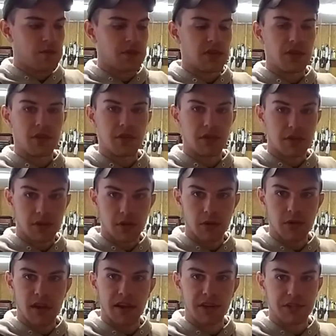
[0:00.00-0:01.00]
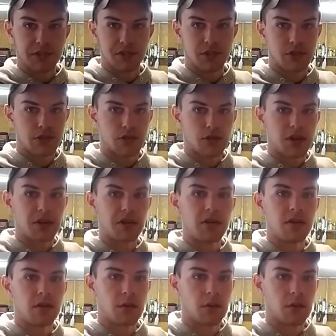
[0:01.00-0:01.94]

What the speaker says: you could do that just straight,